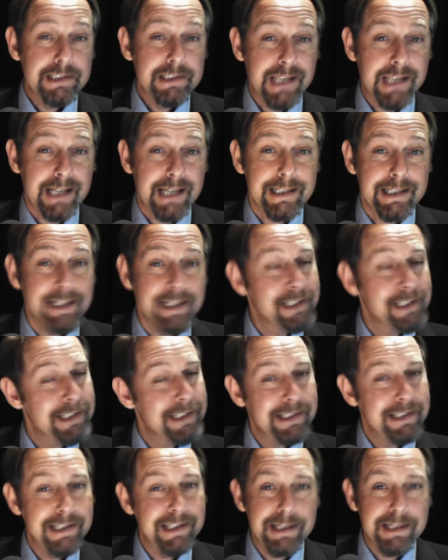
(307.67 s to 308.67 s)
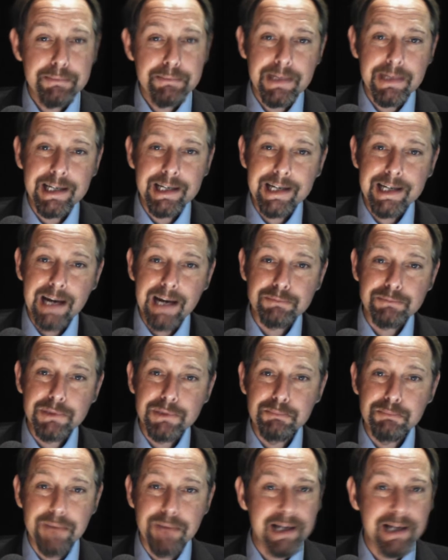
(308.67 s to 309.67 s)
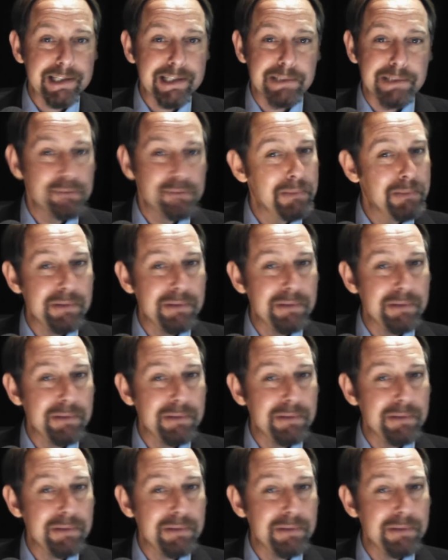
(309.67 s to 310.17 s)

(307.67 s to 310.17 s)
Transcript: Sadly, the Millie Cameron Bankster